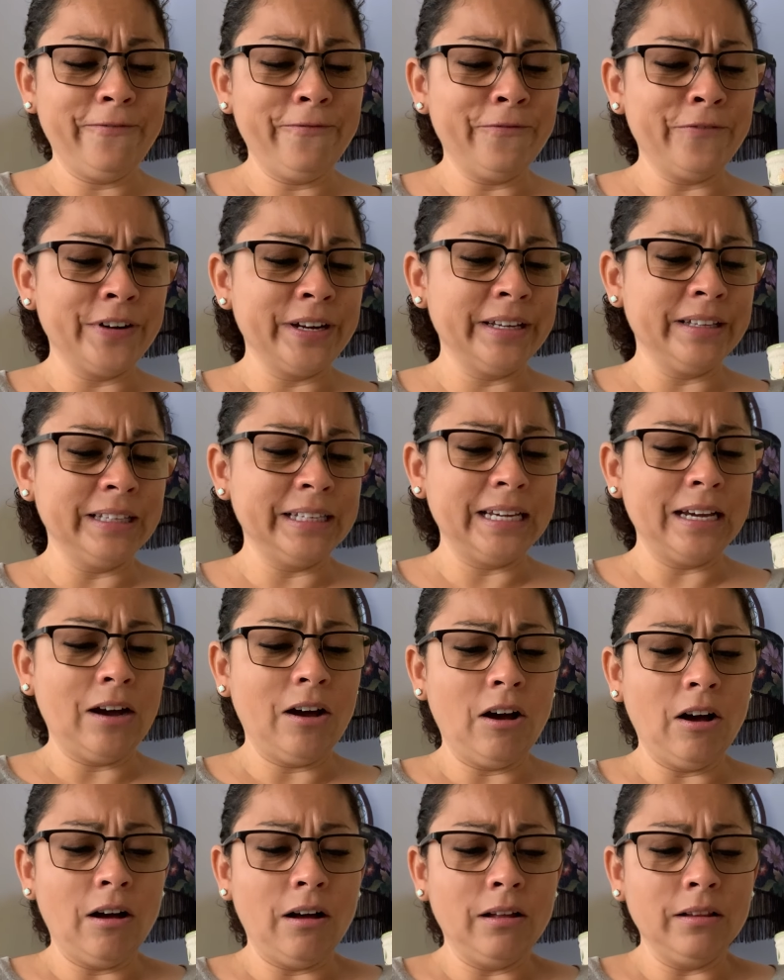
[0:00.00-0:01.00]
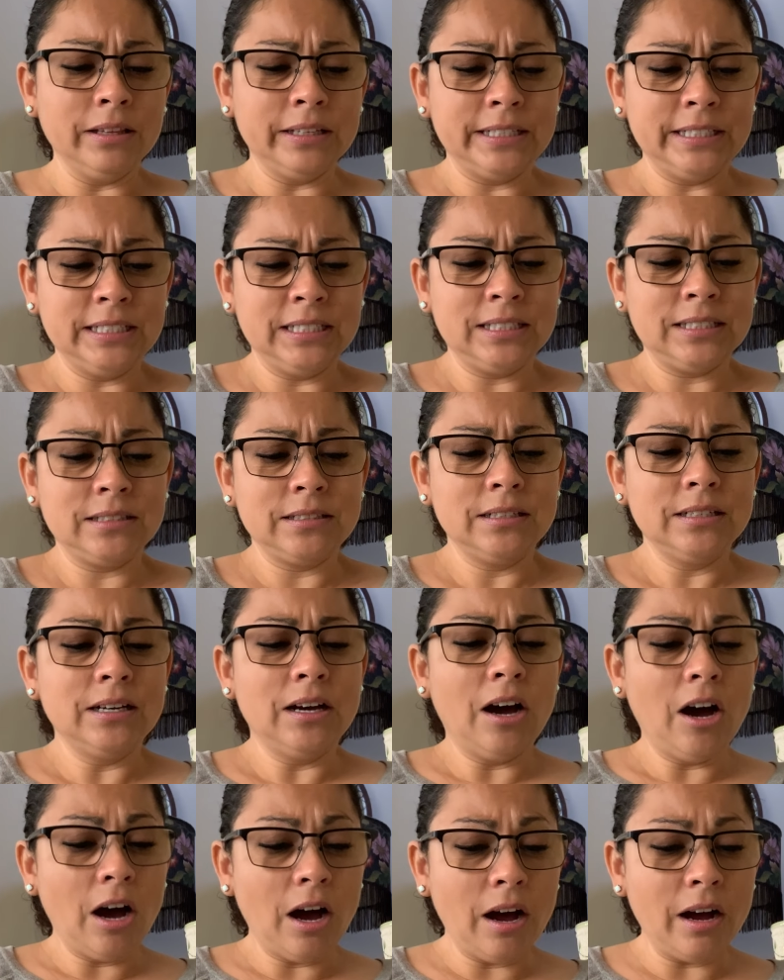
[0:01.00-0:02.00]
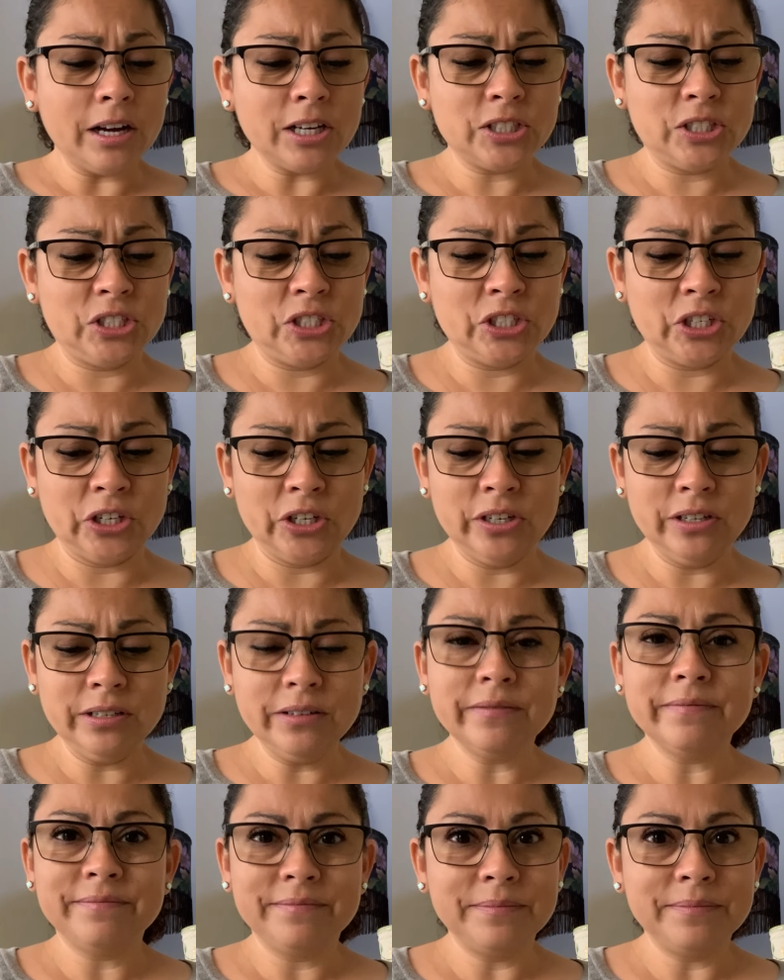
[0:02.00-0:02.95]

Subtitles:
frilly hollyhock skirt,